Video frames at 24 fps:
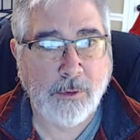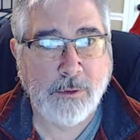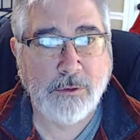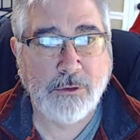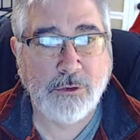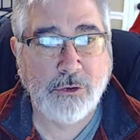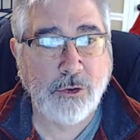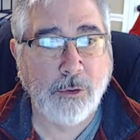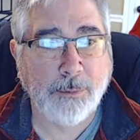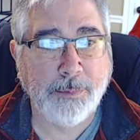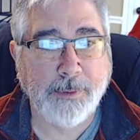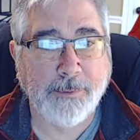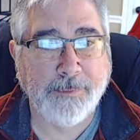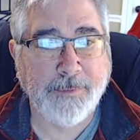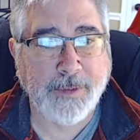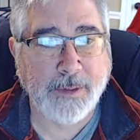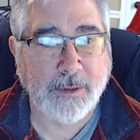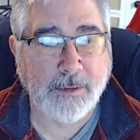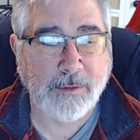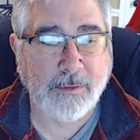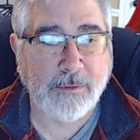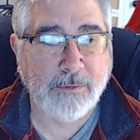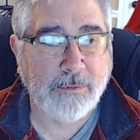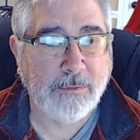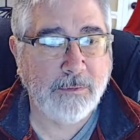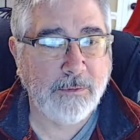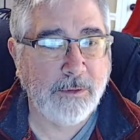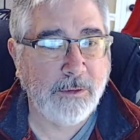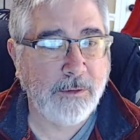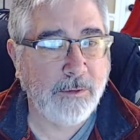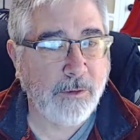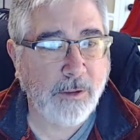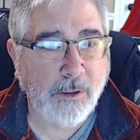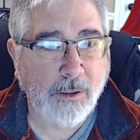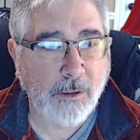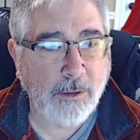supervillains.
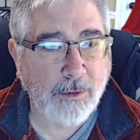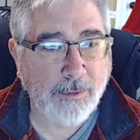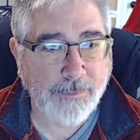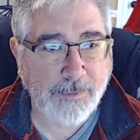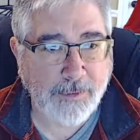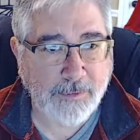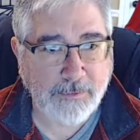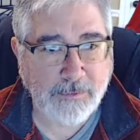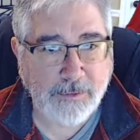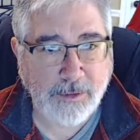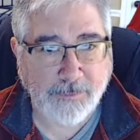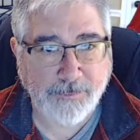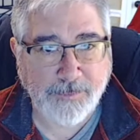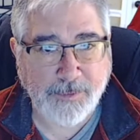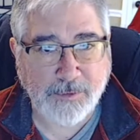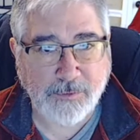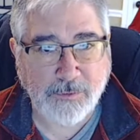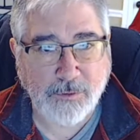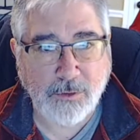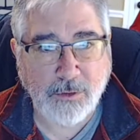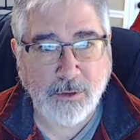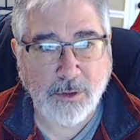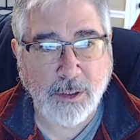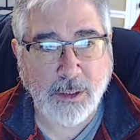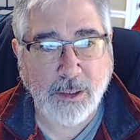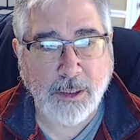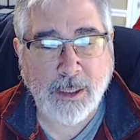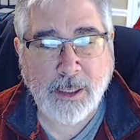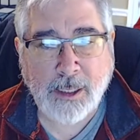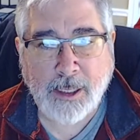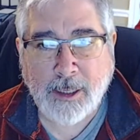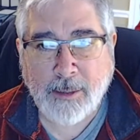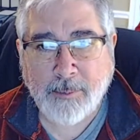All of this stuff is good.